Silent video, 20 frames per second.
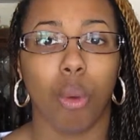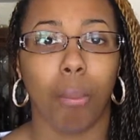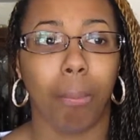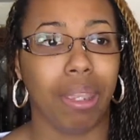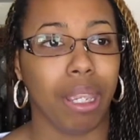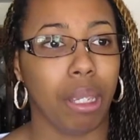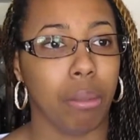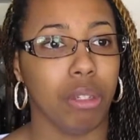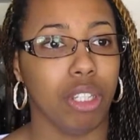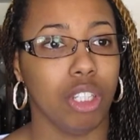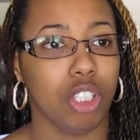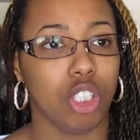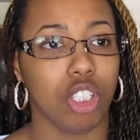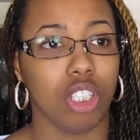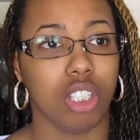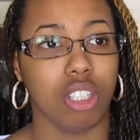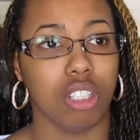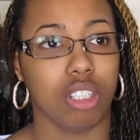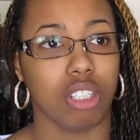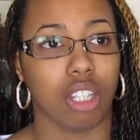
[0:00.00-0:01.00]
Maybe
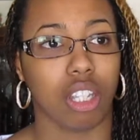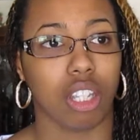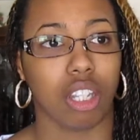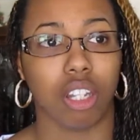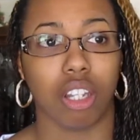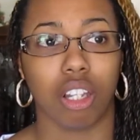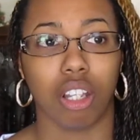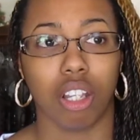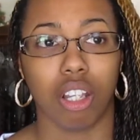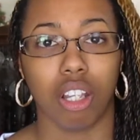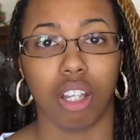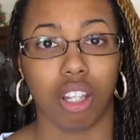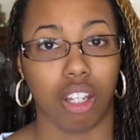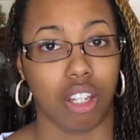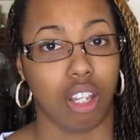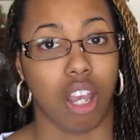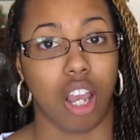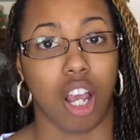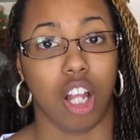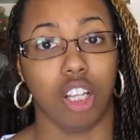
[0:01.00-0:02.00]
she's in
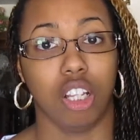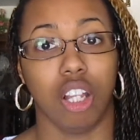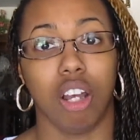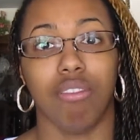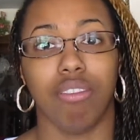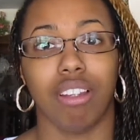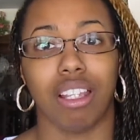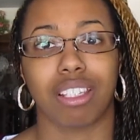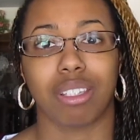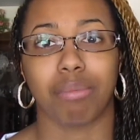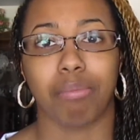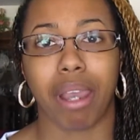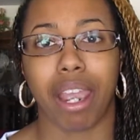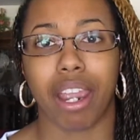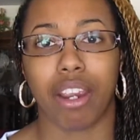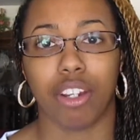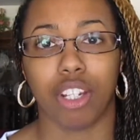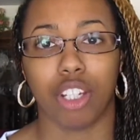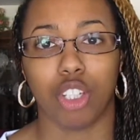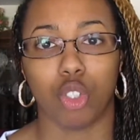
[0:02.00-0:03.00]
a loveless
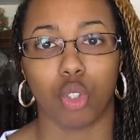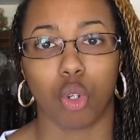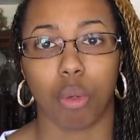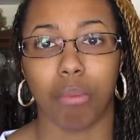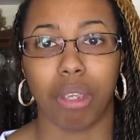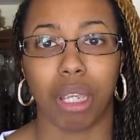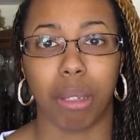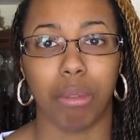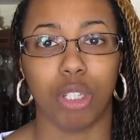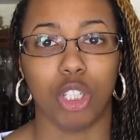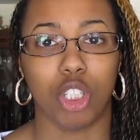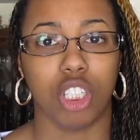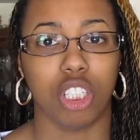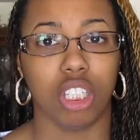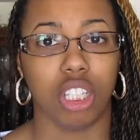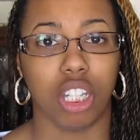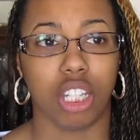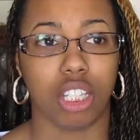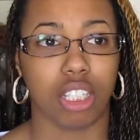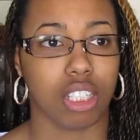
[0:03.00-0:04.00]
marriage, or maybe
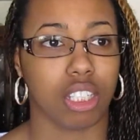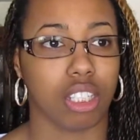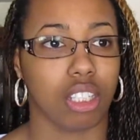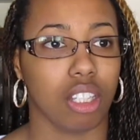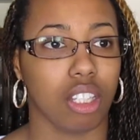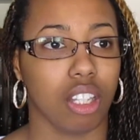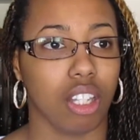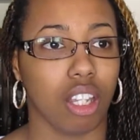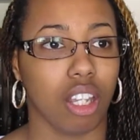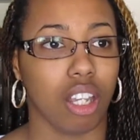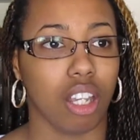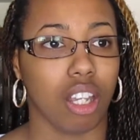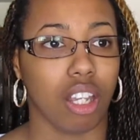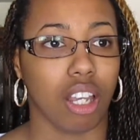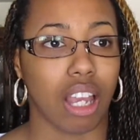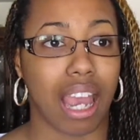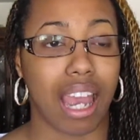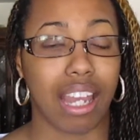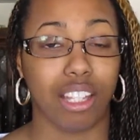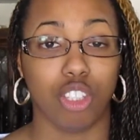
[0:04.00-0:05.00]
she is
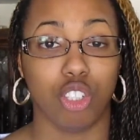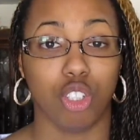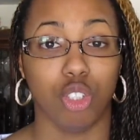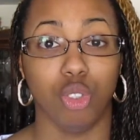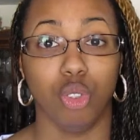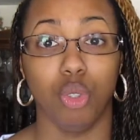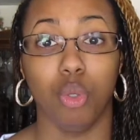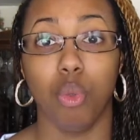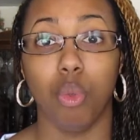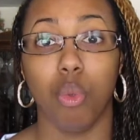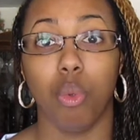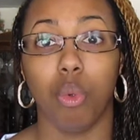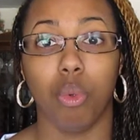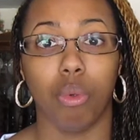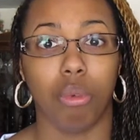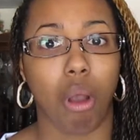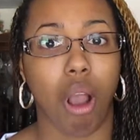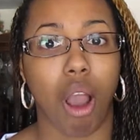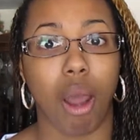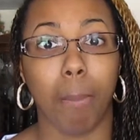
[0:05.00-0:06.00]
had to
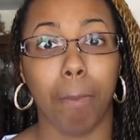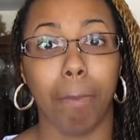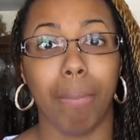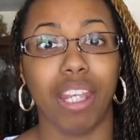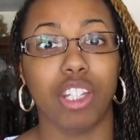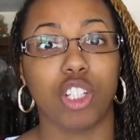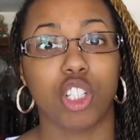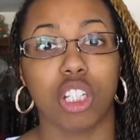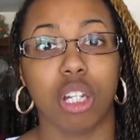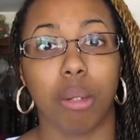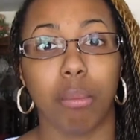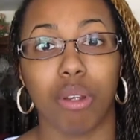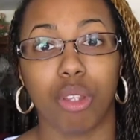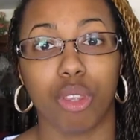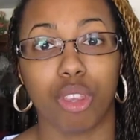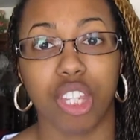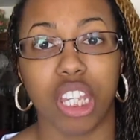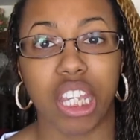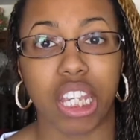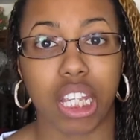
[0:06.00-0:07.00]
do unmentionable
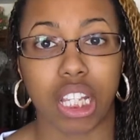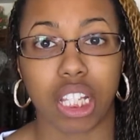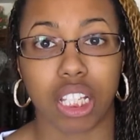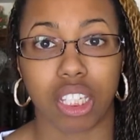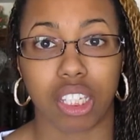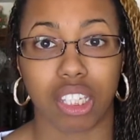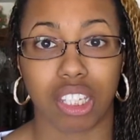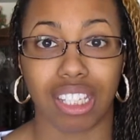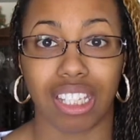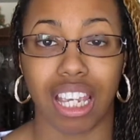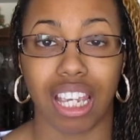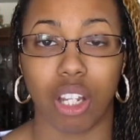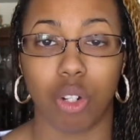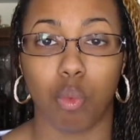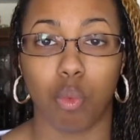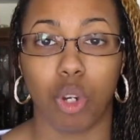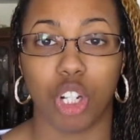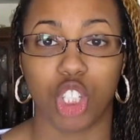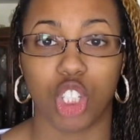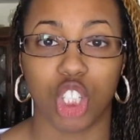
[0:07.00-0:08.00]
things to
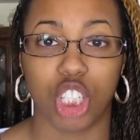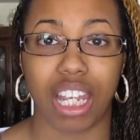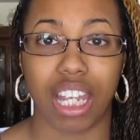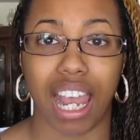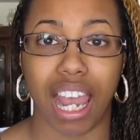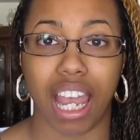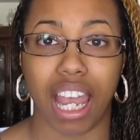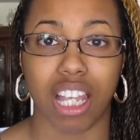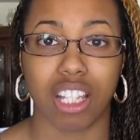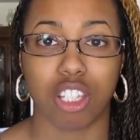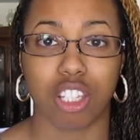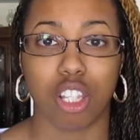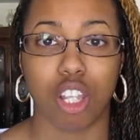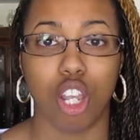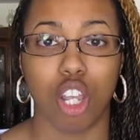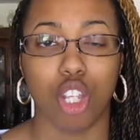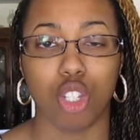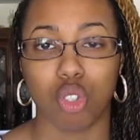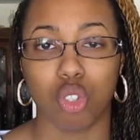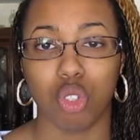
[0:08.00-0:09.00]
get what she has.
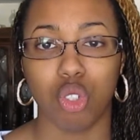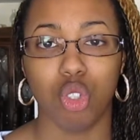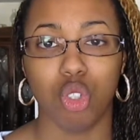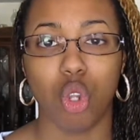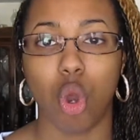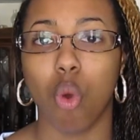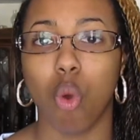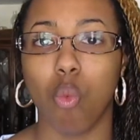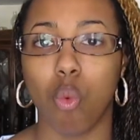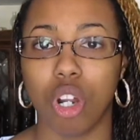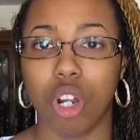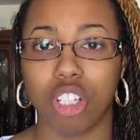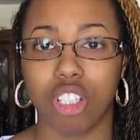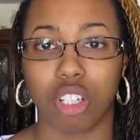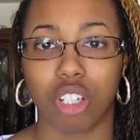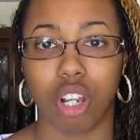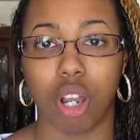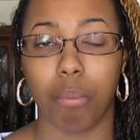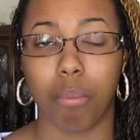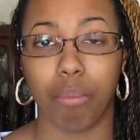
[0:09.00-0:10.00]
So you don't want to
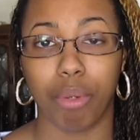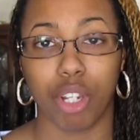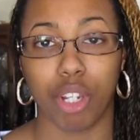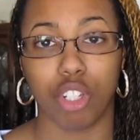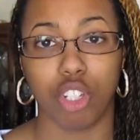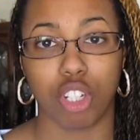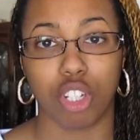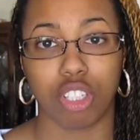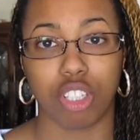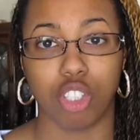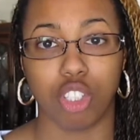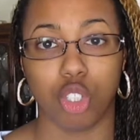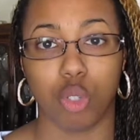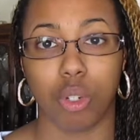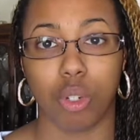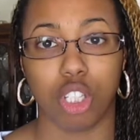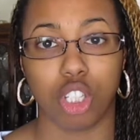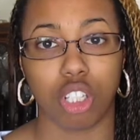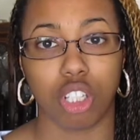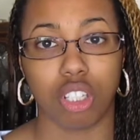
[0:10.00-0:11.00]
compare your
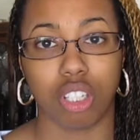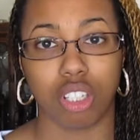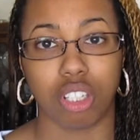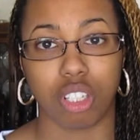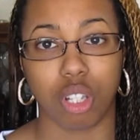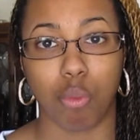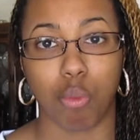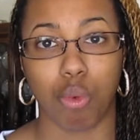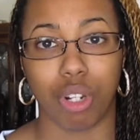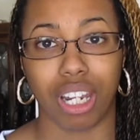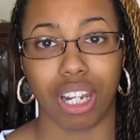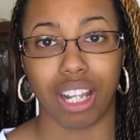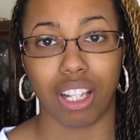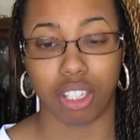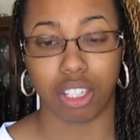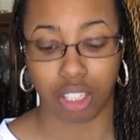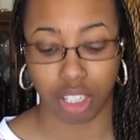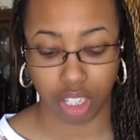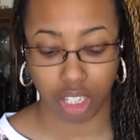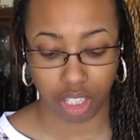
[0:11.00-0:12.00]
situation to someone
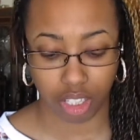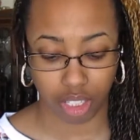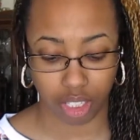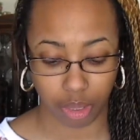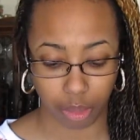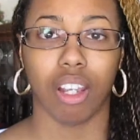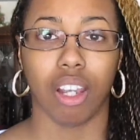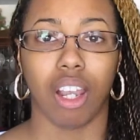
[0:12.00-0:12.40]
else's.